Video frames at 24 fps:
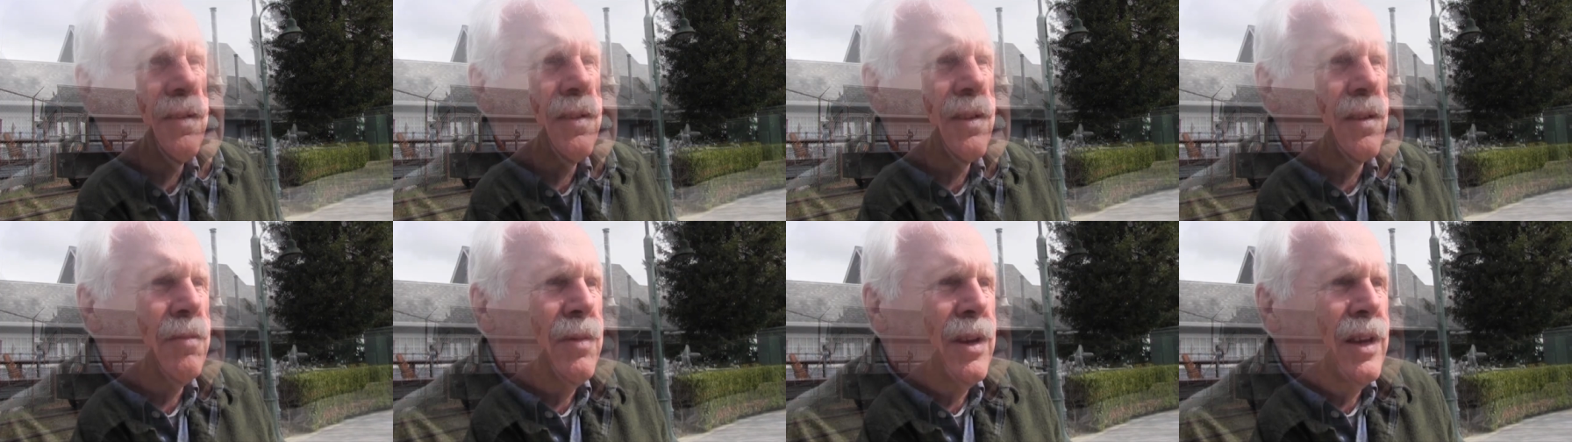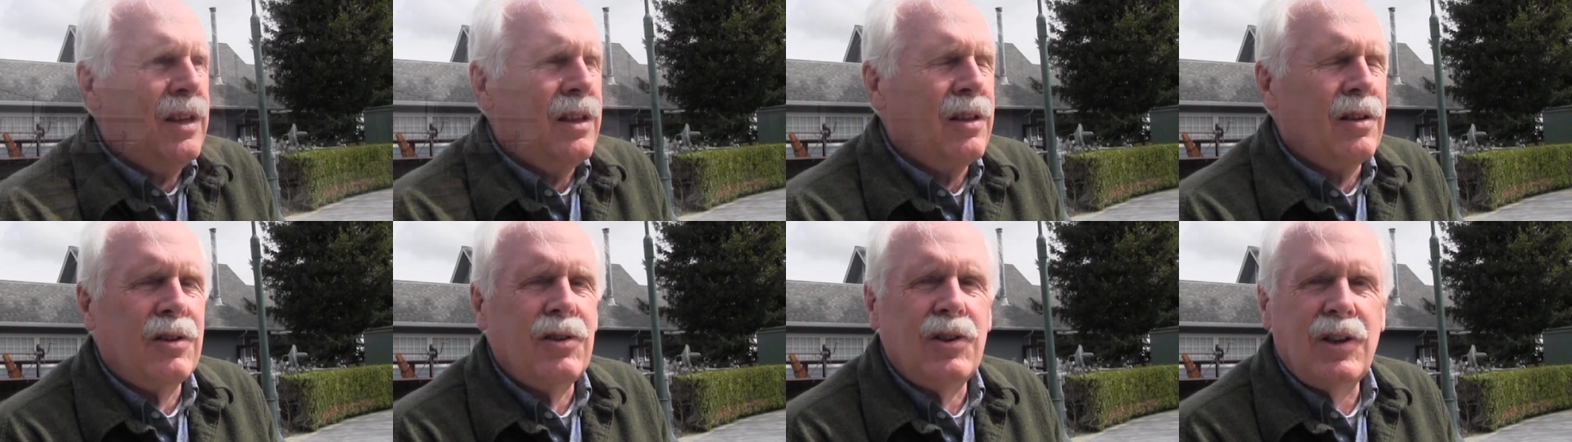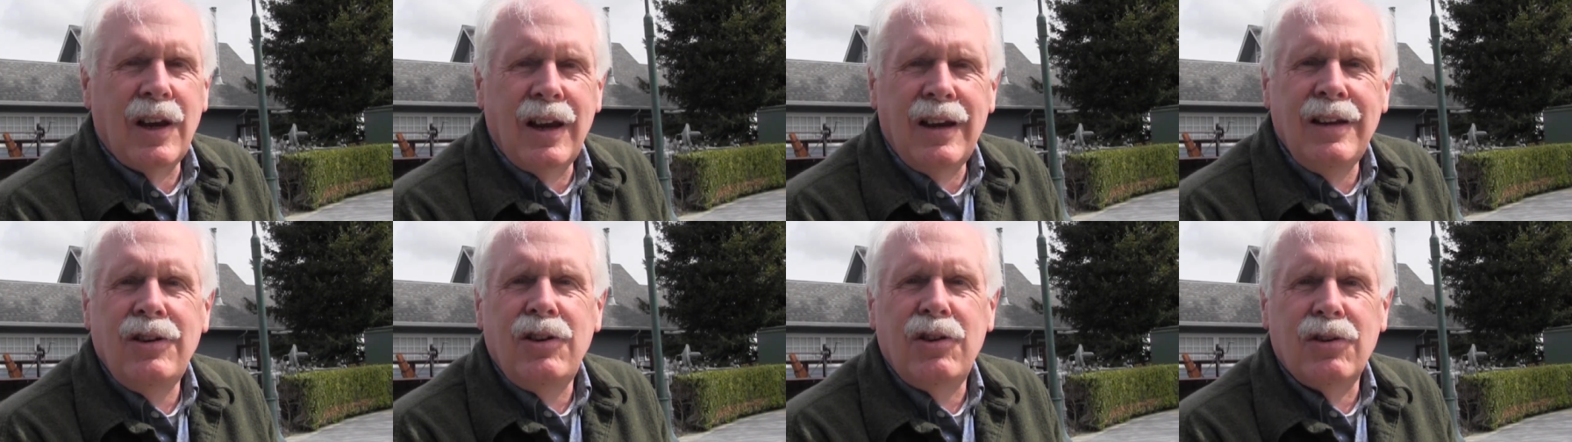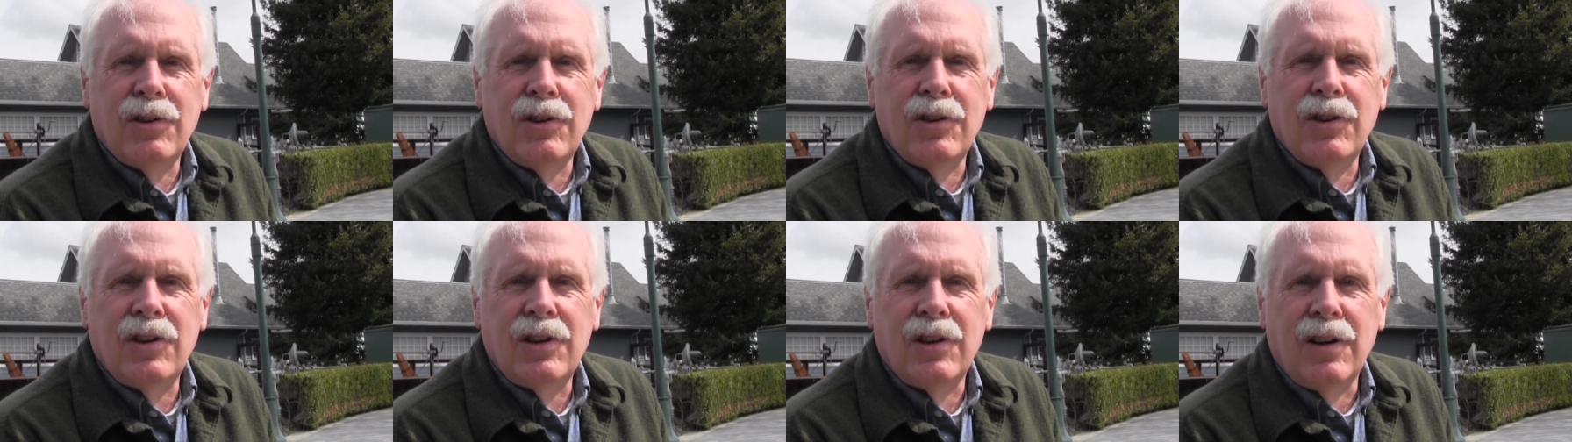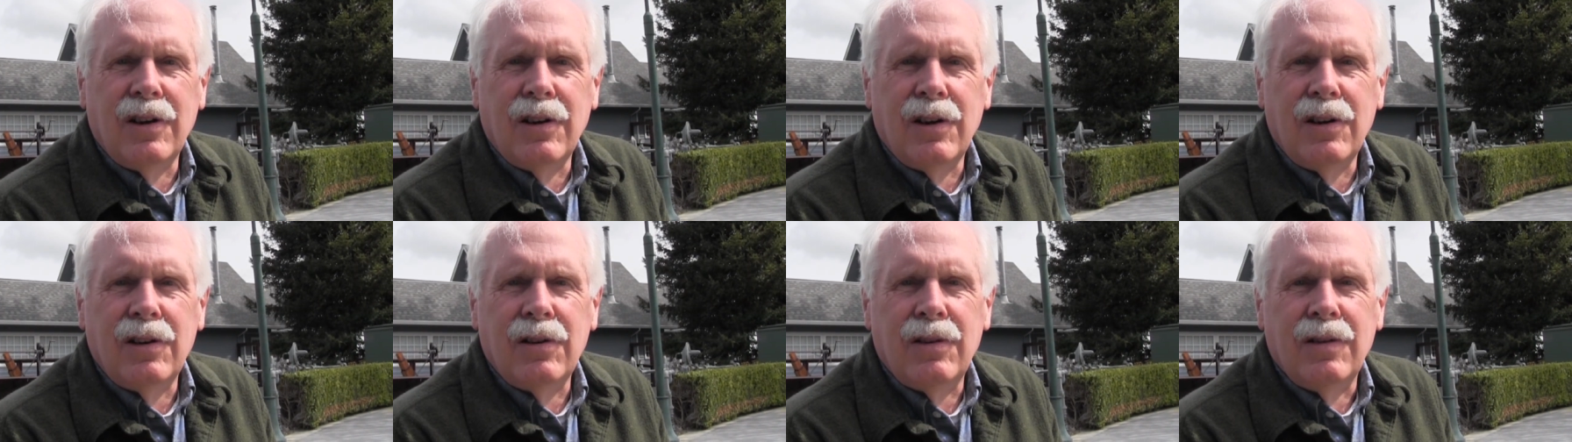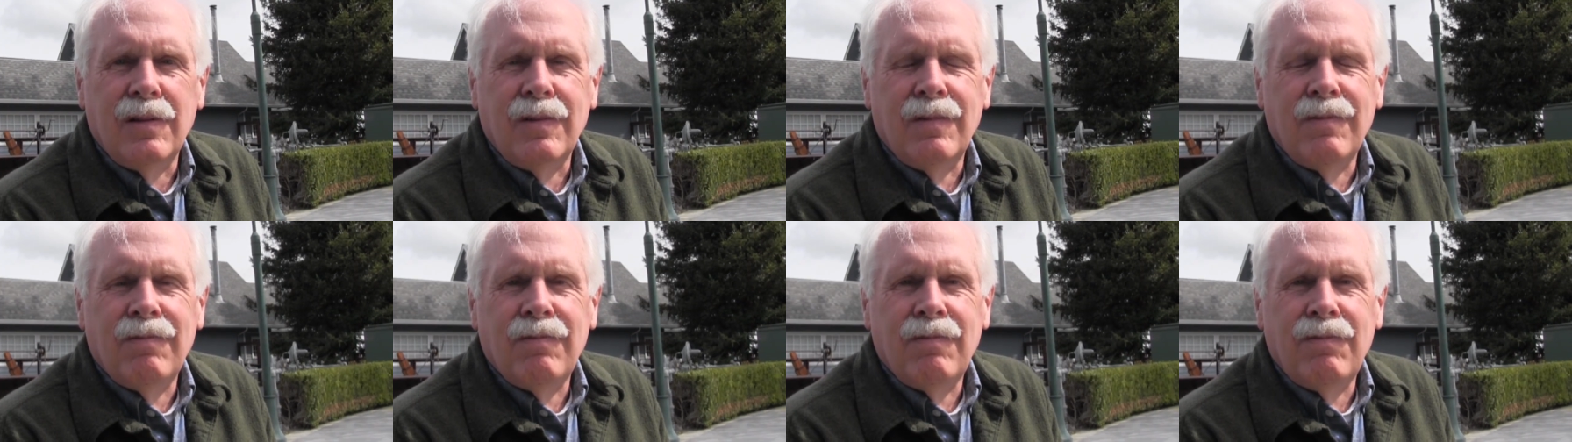To me, those angels are
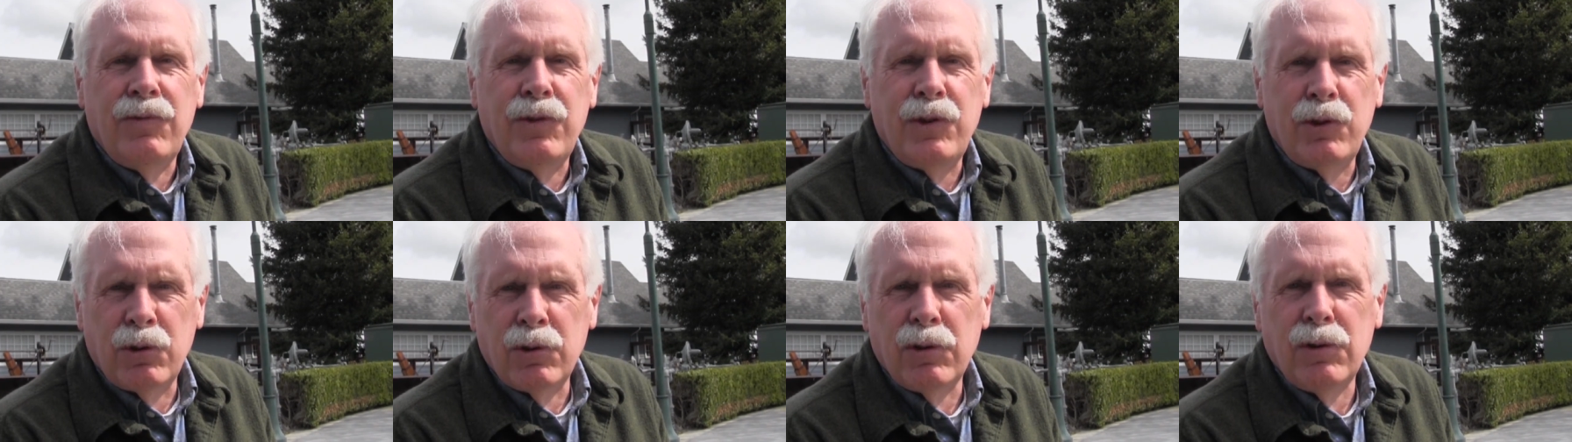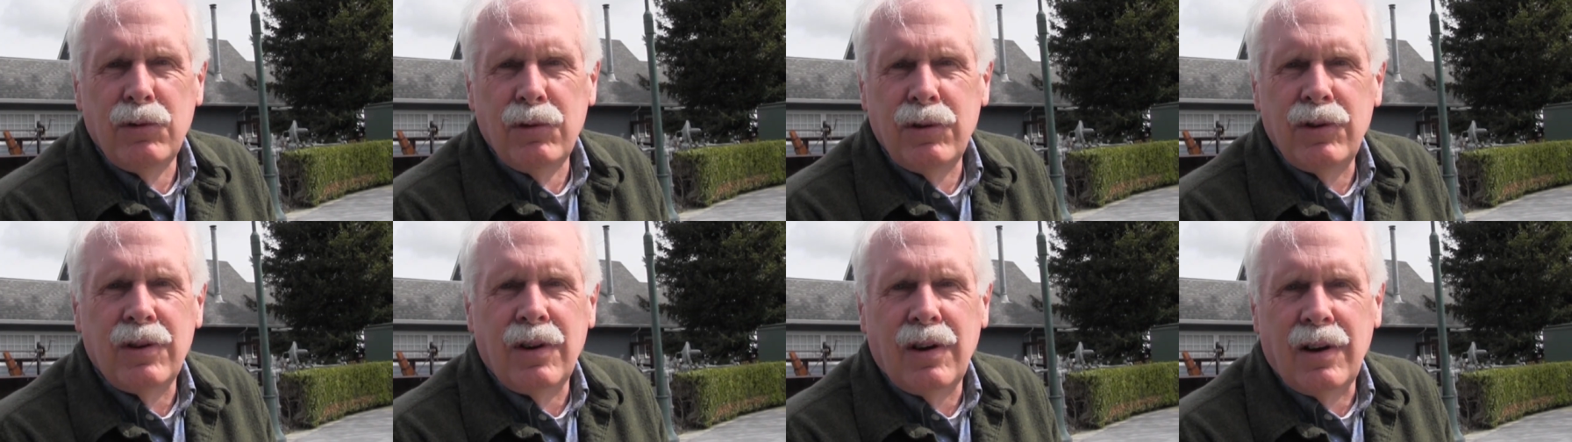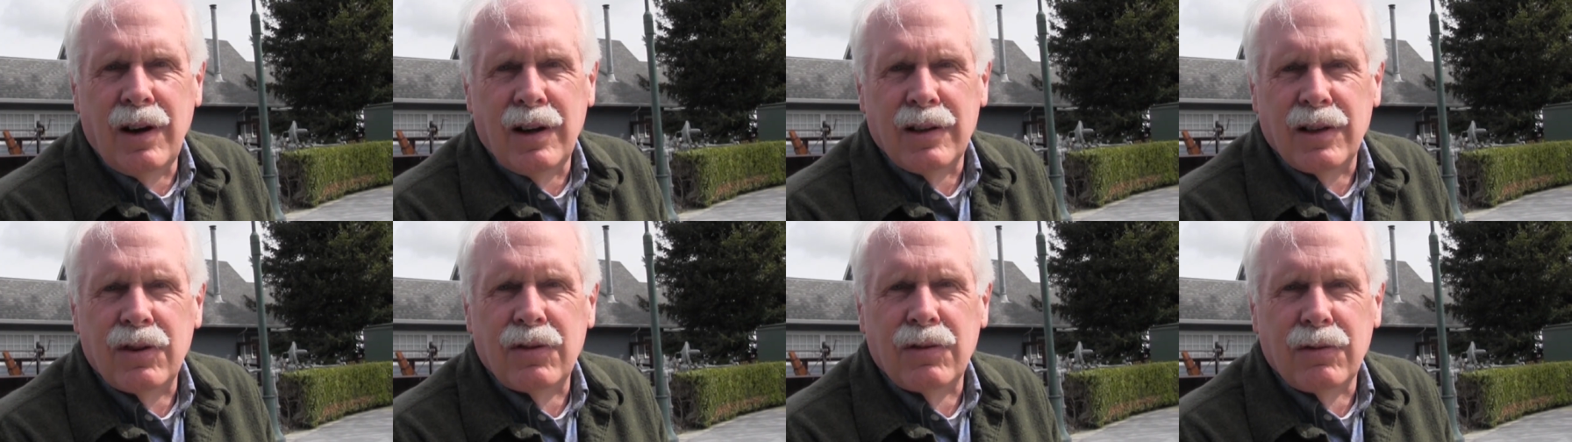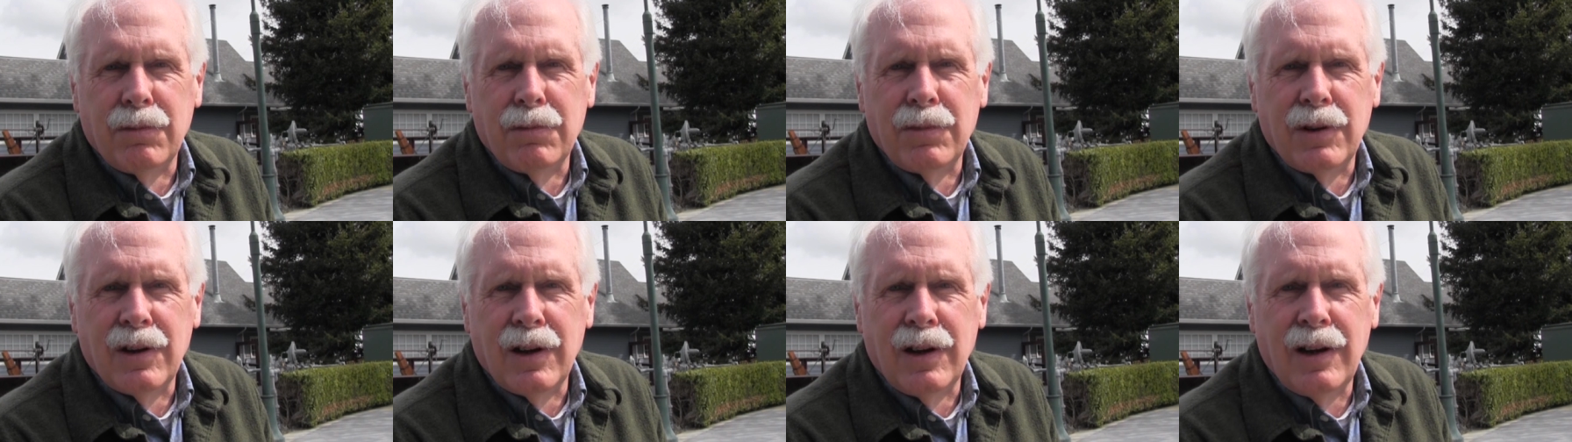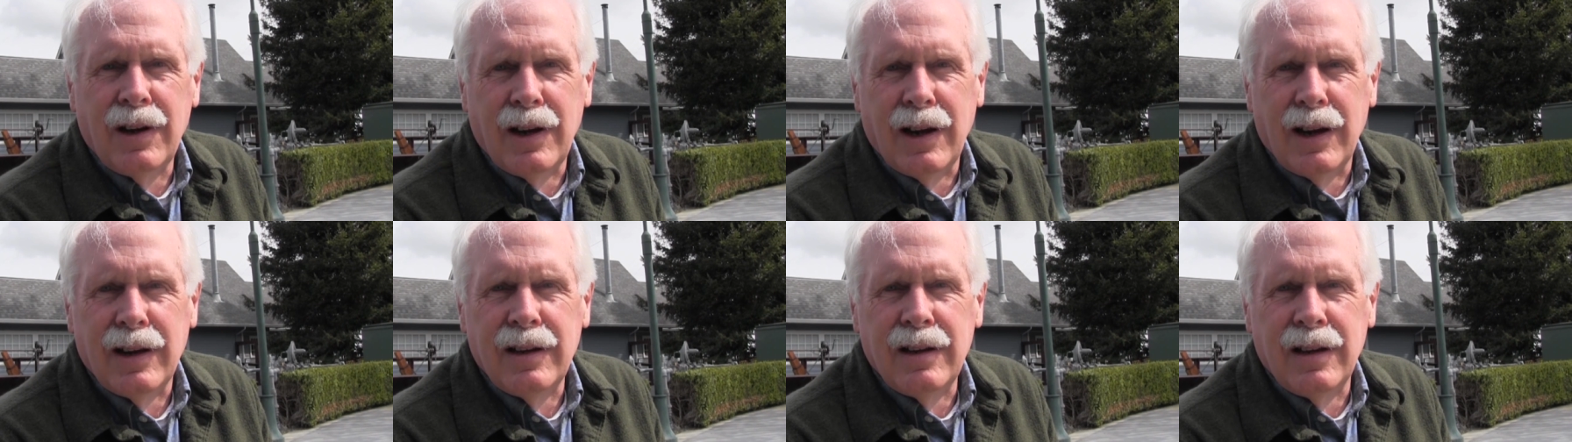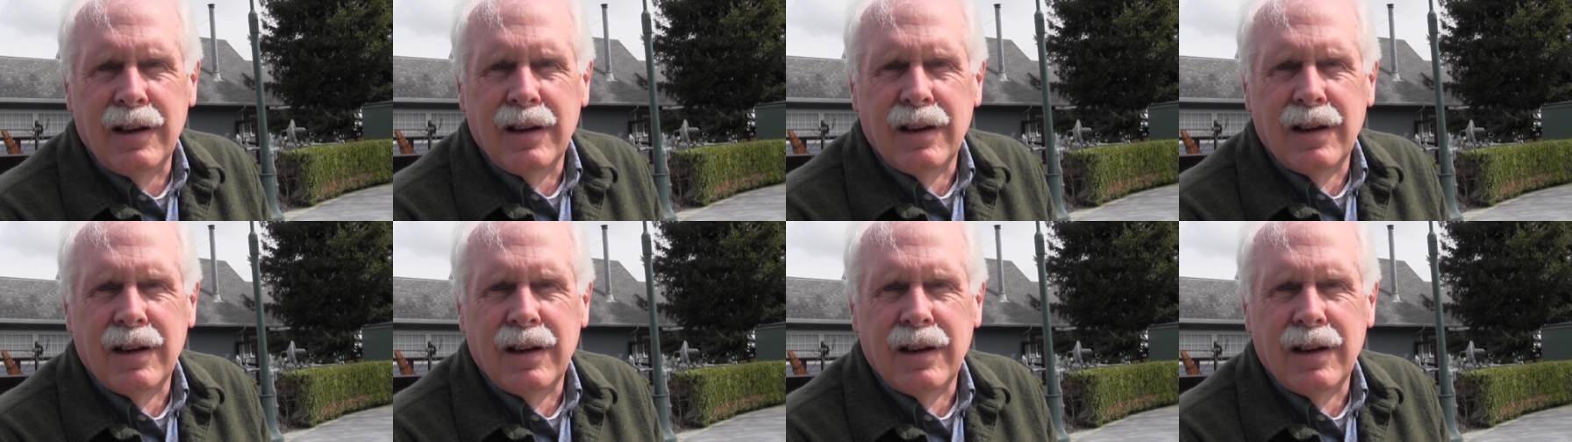true thoughts from God,